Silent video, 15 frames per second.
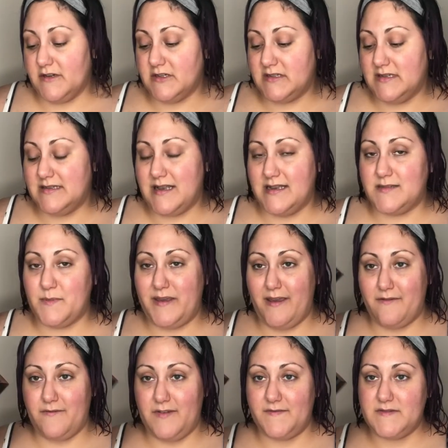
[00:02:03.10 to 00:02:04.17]
versus
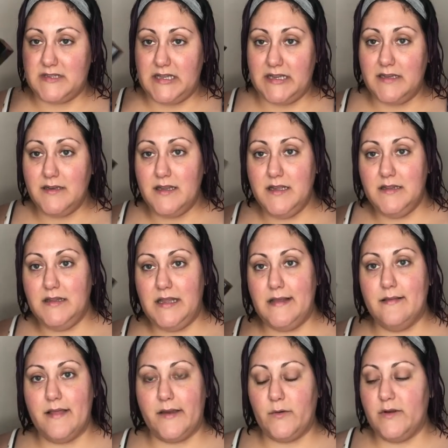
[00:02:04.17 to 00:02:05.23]
SPF 15 in the
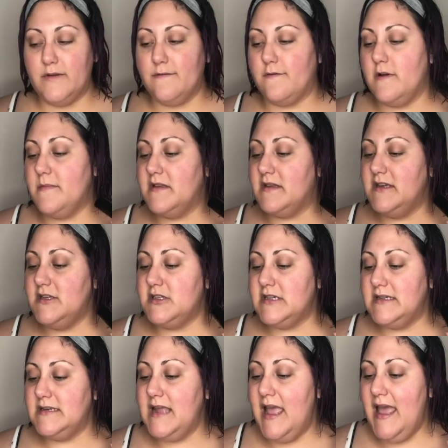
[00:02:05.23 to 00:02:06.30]
liquid
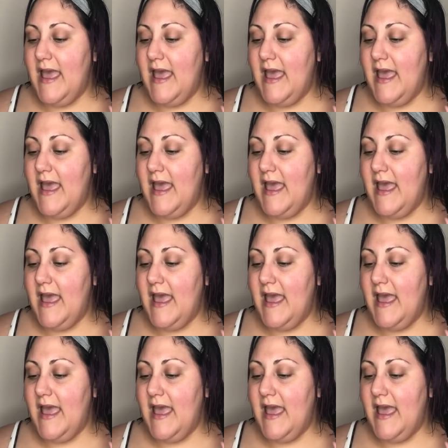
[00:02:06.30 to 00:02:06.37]
formulation